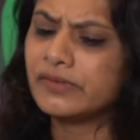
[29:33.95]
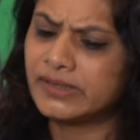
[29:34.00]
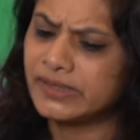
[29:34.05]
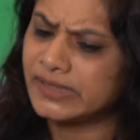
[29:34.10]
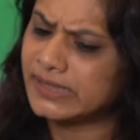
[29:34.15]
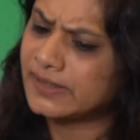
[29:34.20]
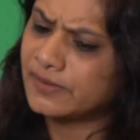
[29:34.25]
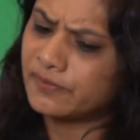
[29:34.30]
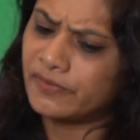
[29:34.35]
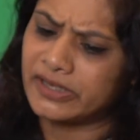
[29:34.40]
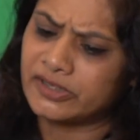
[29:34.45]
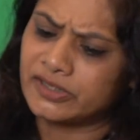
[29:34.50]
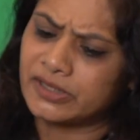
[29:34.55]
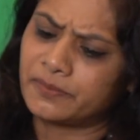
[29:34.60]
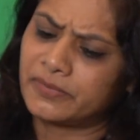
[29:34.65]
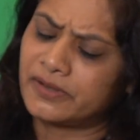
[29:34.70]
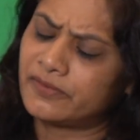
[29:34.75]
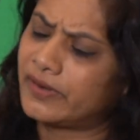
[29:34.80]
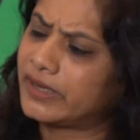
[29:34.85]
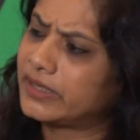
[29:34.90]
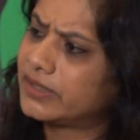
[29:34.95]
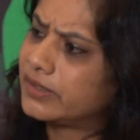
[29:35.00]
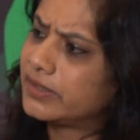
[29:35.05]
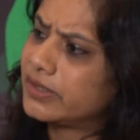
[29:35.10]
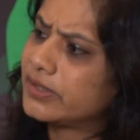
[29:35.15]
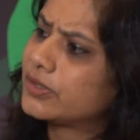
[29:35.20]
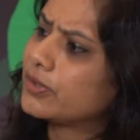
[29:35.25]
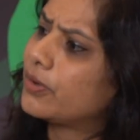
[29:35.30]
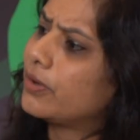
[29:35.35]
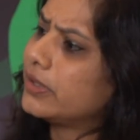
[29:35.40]
these vegetable
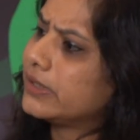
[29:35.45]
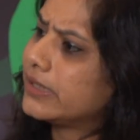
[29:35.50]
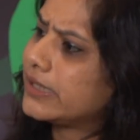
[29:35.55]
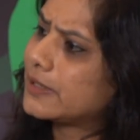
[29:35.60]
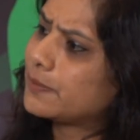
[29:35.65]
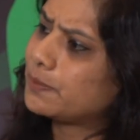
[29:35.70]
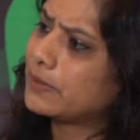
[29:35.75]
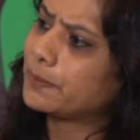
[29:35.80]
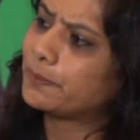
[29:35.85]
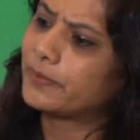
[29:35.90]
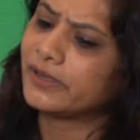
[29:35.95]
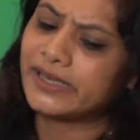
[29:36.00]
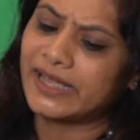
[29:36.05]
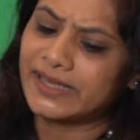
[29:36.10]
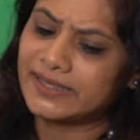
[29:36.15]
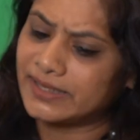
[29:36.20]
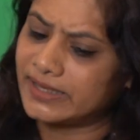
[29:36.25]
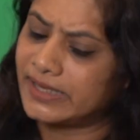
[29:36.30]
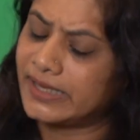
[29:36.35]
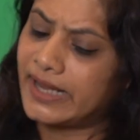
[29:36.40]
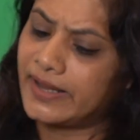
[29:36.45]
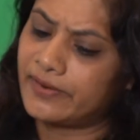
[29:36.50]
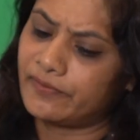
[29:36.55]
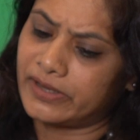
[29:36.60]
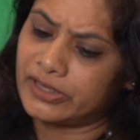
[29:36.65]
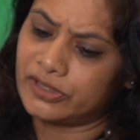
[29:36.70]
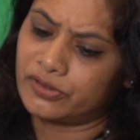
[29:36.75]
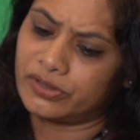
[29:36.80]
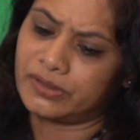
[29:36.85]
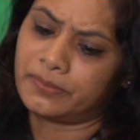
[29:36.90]
vendors, all these people. Yesterday I
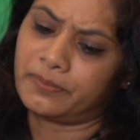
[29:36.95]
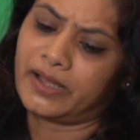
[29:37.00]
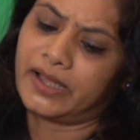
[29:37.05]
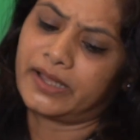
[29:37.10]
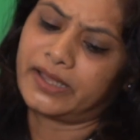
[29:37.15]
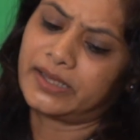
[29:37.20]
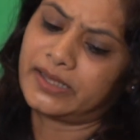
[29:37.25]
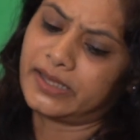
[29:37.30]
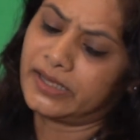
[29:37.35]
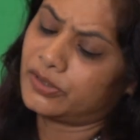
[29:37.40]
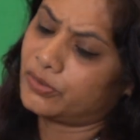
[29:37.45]
went to the market.